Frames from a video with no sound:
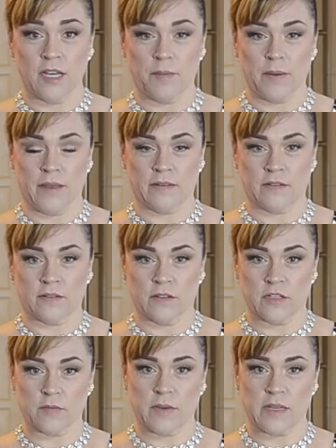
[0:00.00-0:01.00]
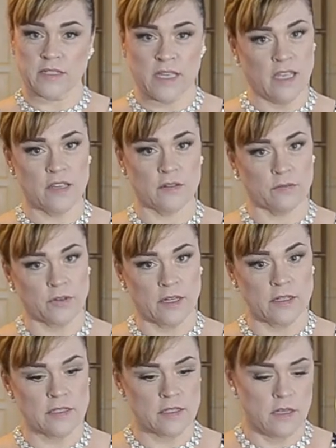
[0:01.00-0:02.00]
I'll pass this on to my Italian
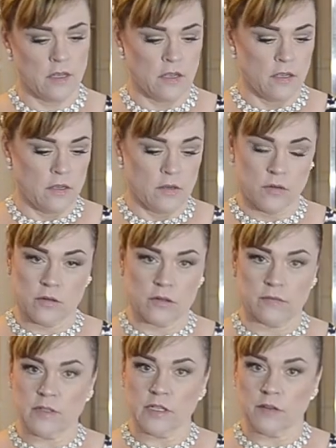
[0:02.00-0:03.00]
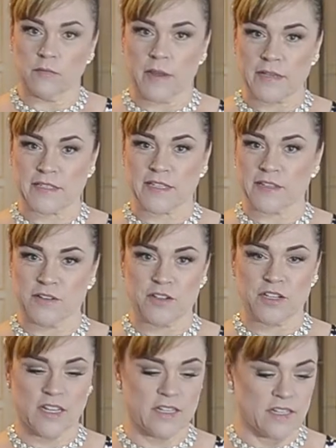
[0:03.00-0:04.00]
friends, or you know, Mexican or
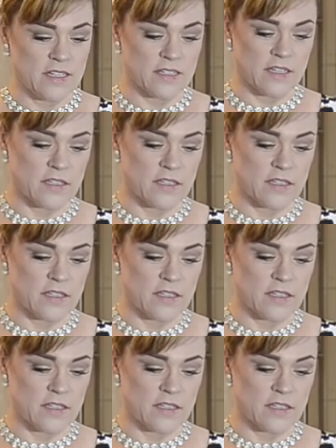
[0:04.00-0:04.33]
Chinese.